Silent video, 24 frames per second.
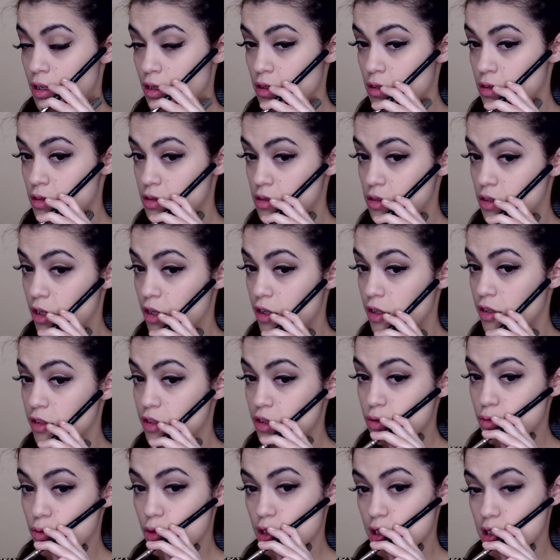So
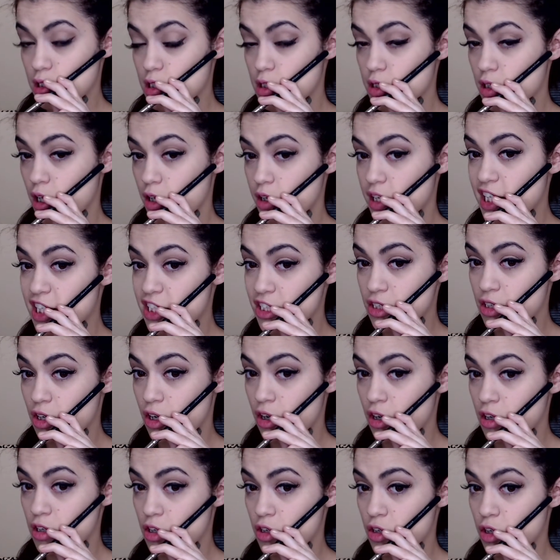you want it to go into the
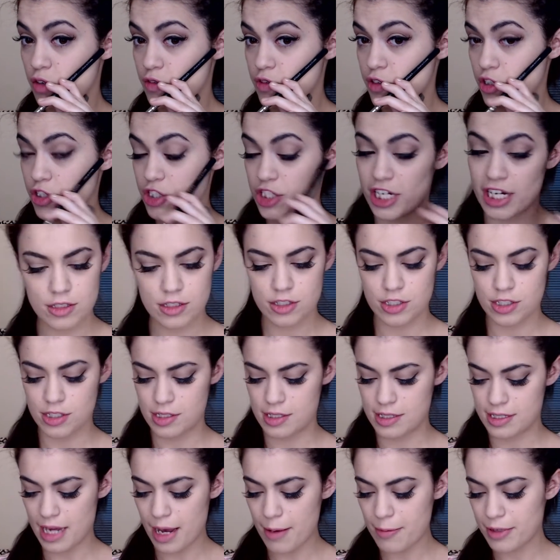hollow of your cheek. Just
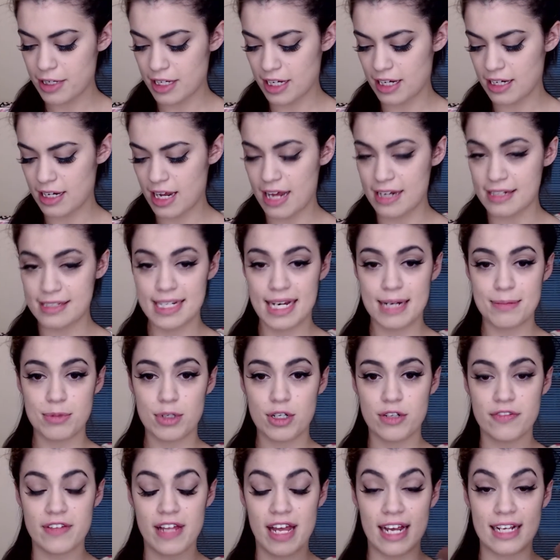dab it in and tap
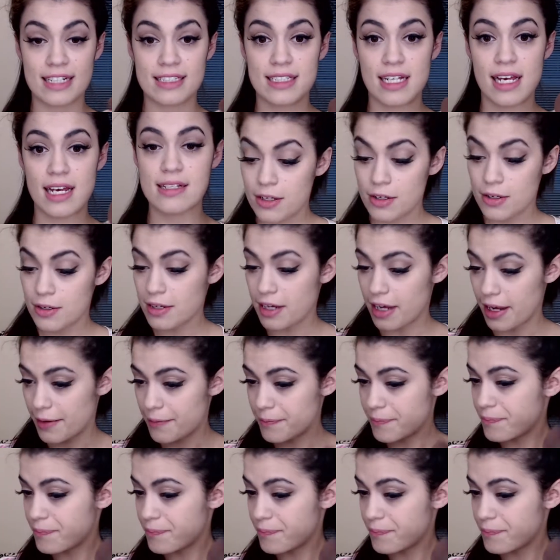off the excess. Okay.